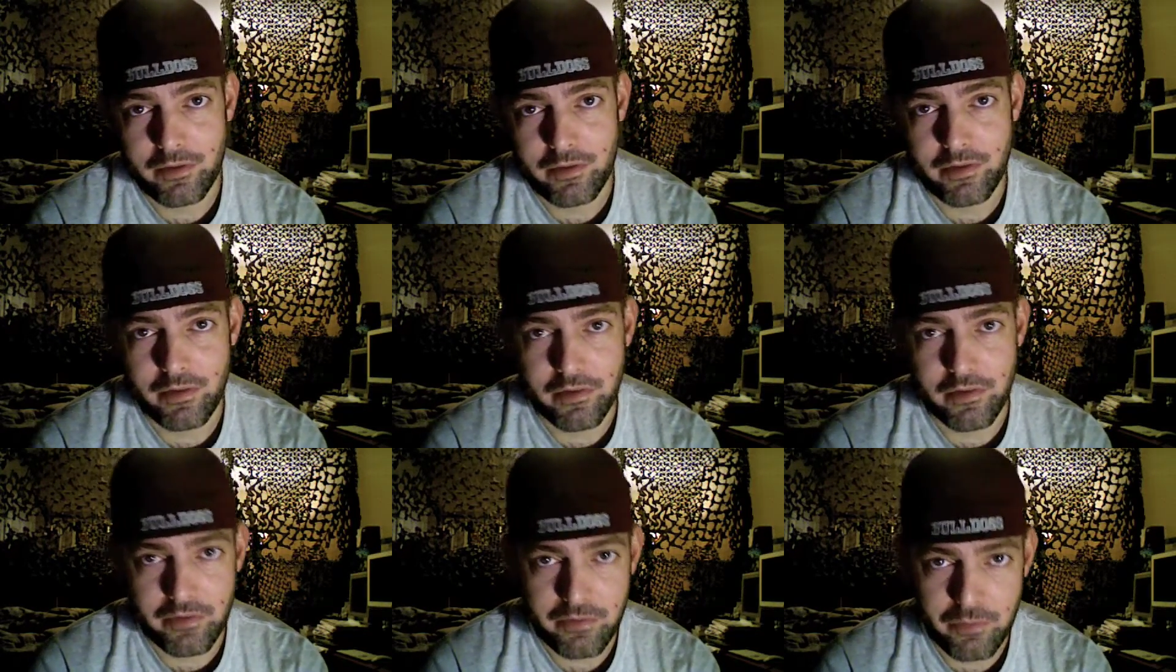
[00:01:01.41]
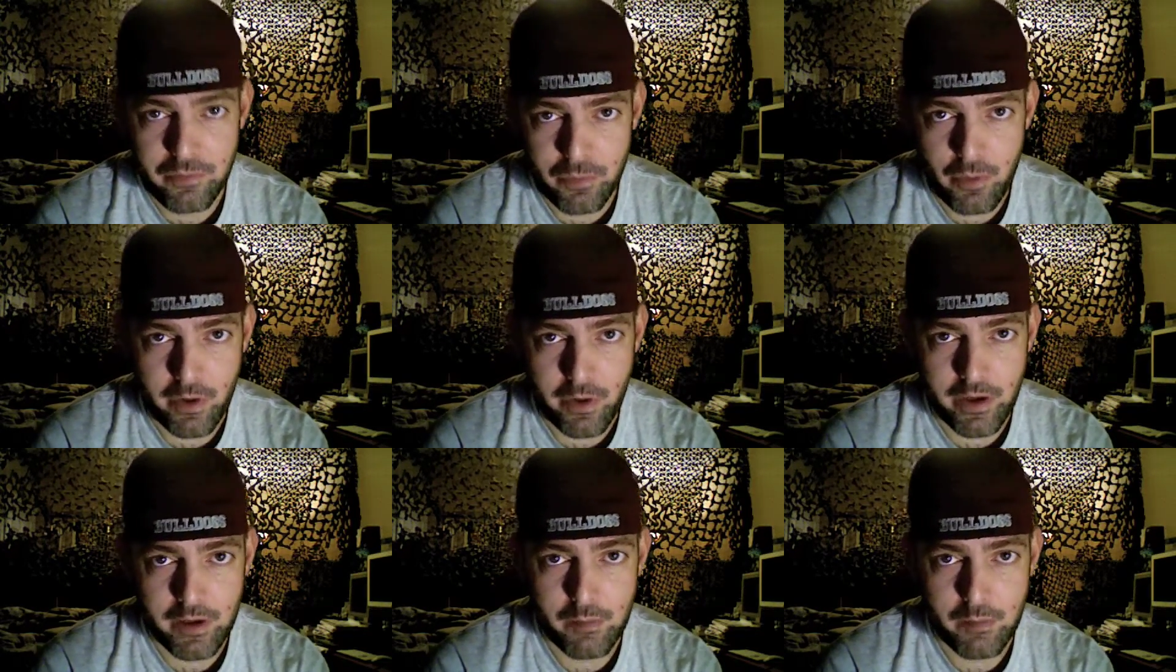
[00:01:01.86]

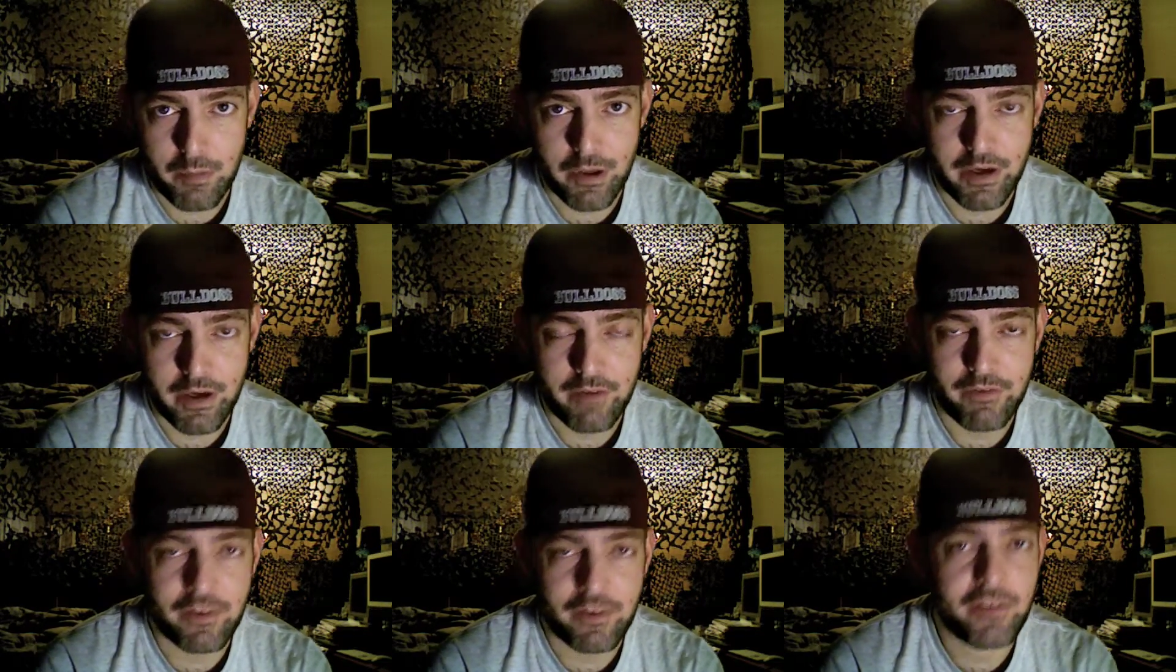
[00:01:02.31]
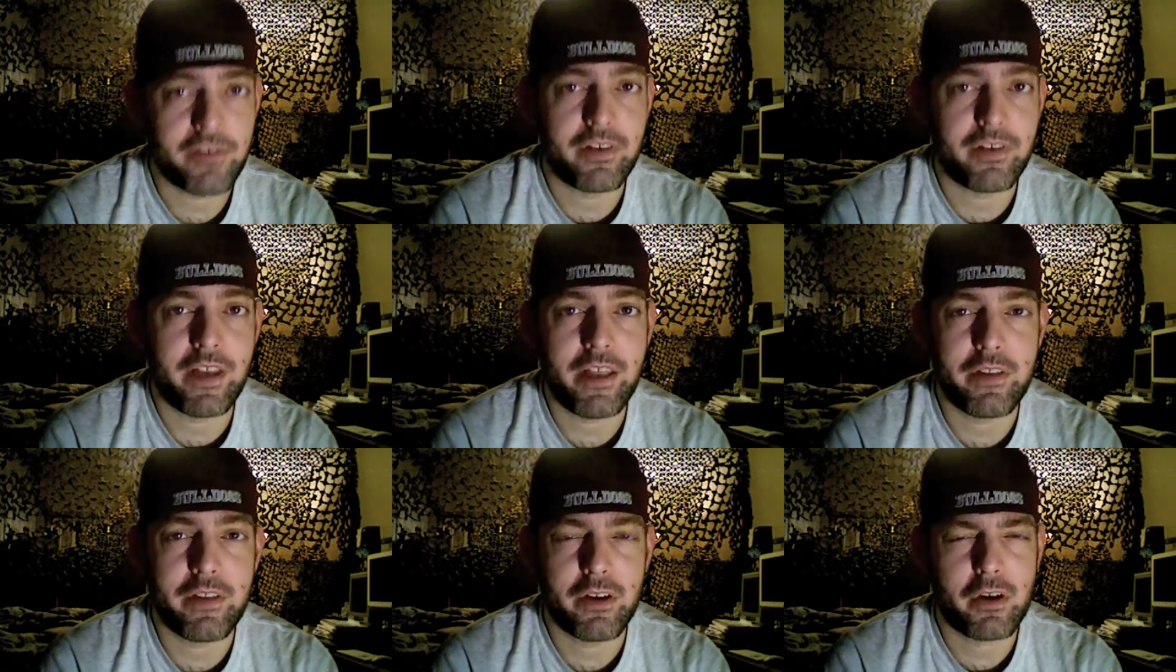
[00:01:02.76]
destroyed. But if it's
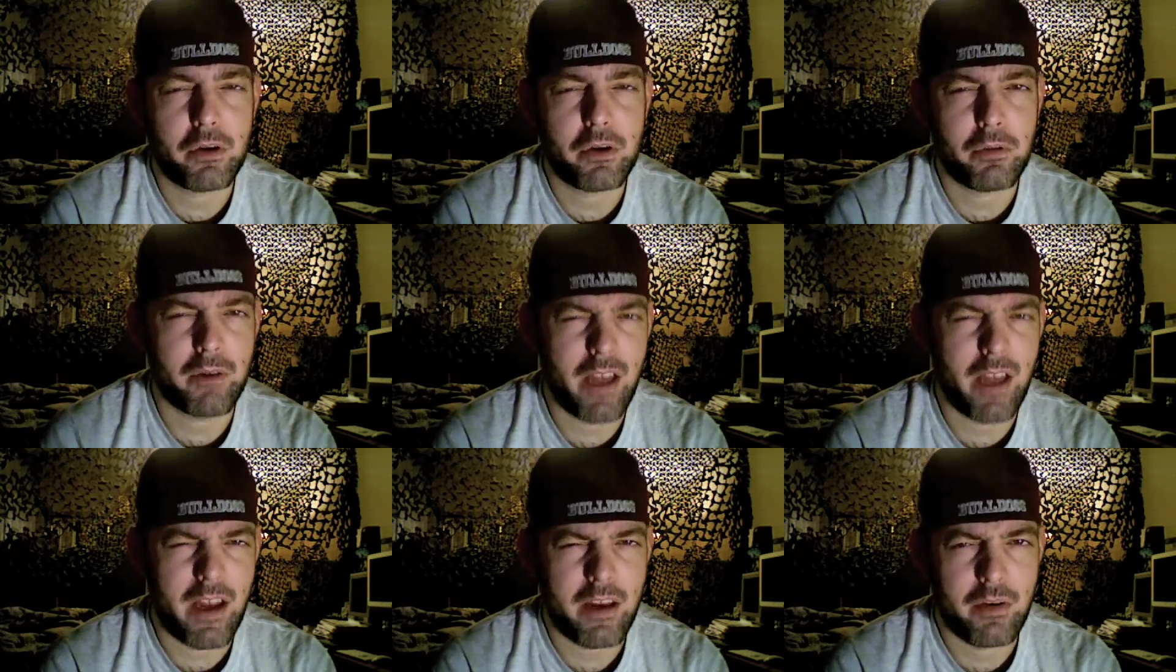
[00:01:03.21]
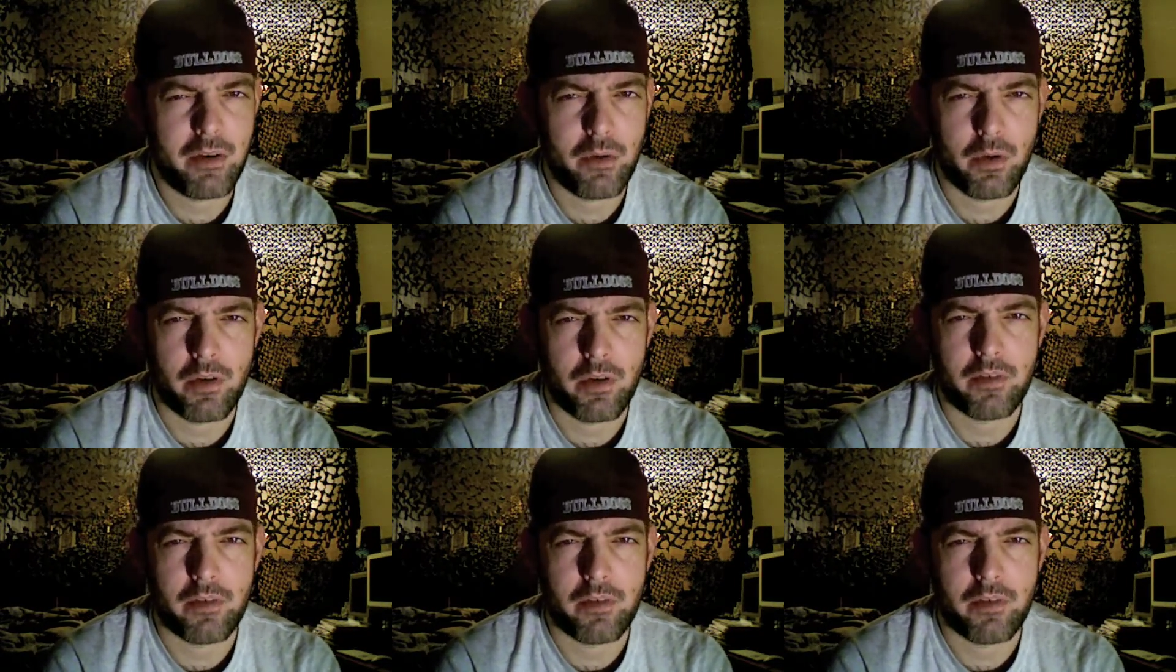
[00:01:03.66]
neither created nor